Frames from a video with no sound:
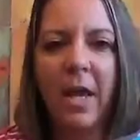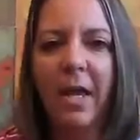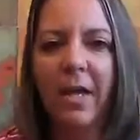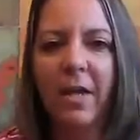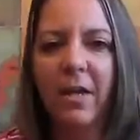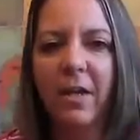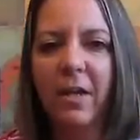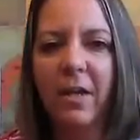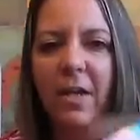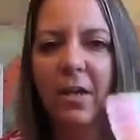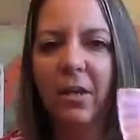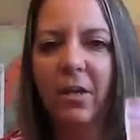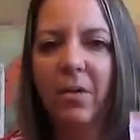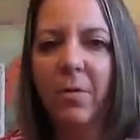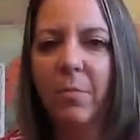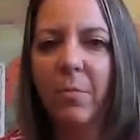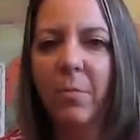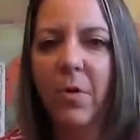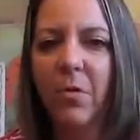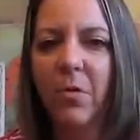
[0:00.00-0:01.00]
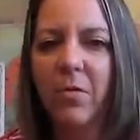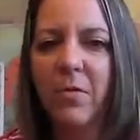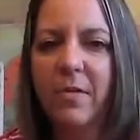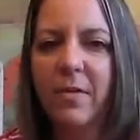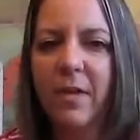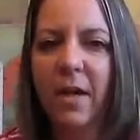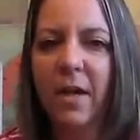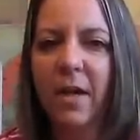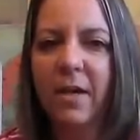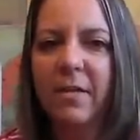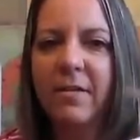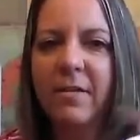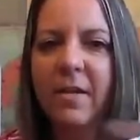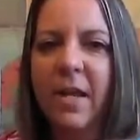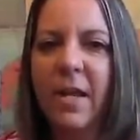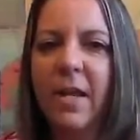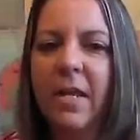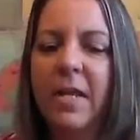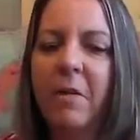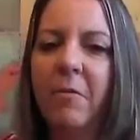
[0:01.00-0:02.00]
I could color both sides.
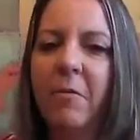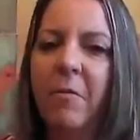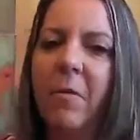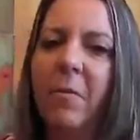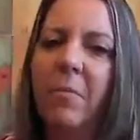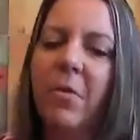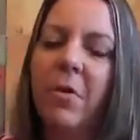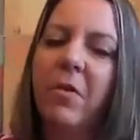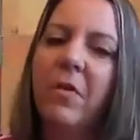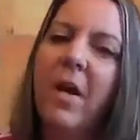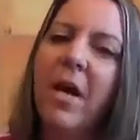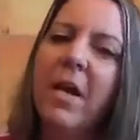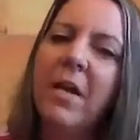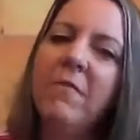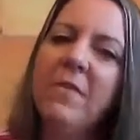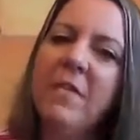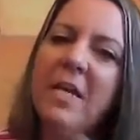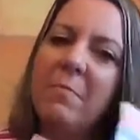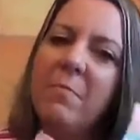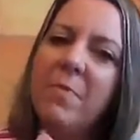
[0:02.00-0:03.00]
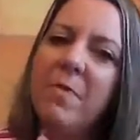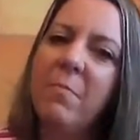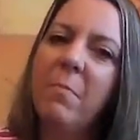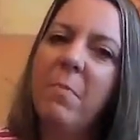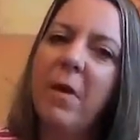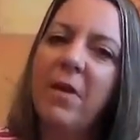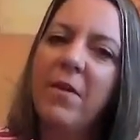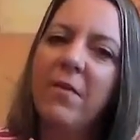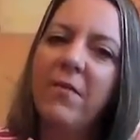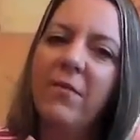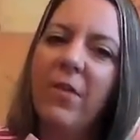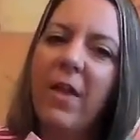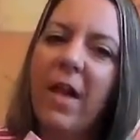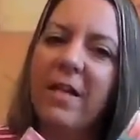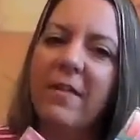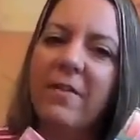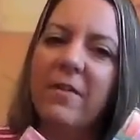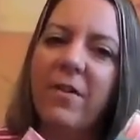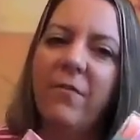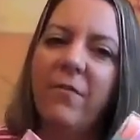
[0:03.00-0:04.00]
Now remember, a lot of times
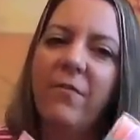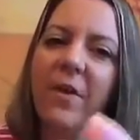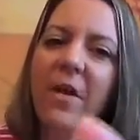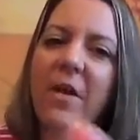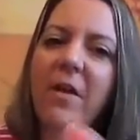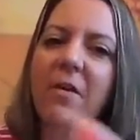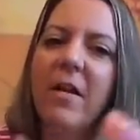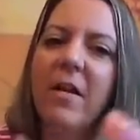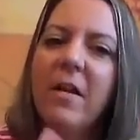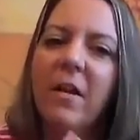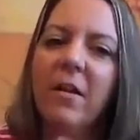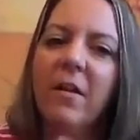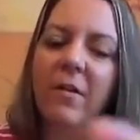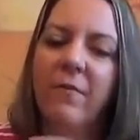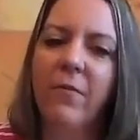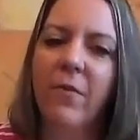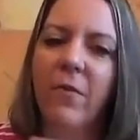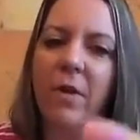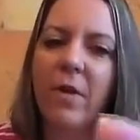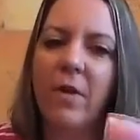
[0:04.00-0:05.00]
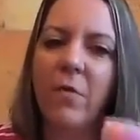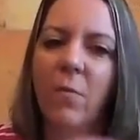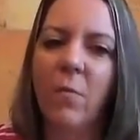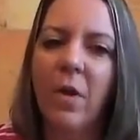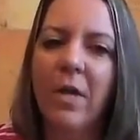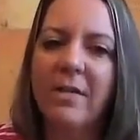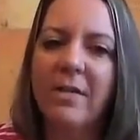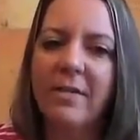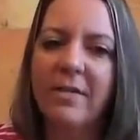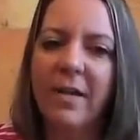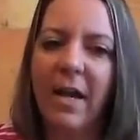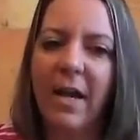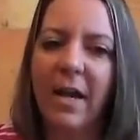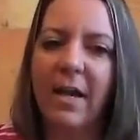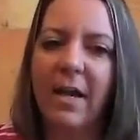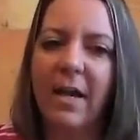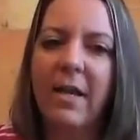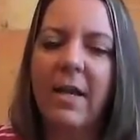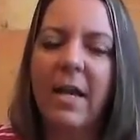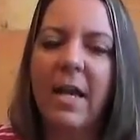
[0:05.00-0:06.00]
butterflies are very colorful on one
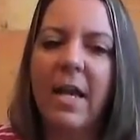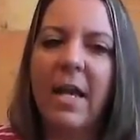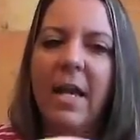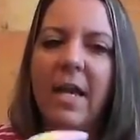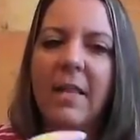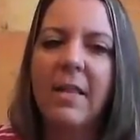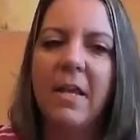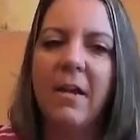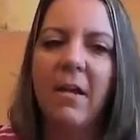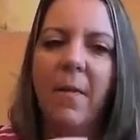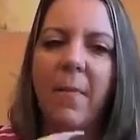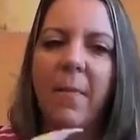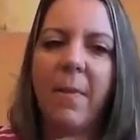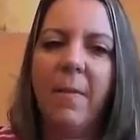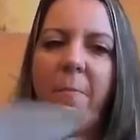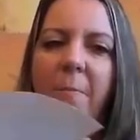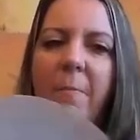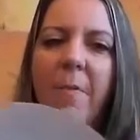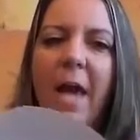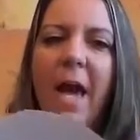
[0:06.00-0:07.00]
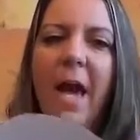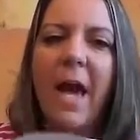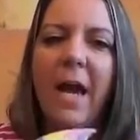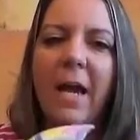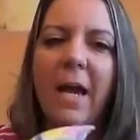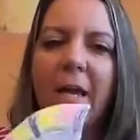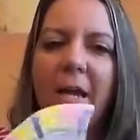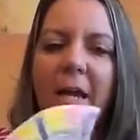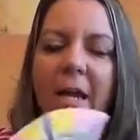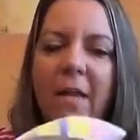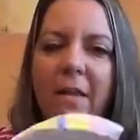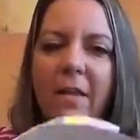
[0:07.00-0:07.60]
side, and then on the back,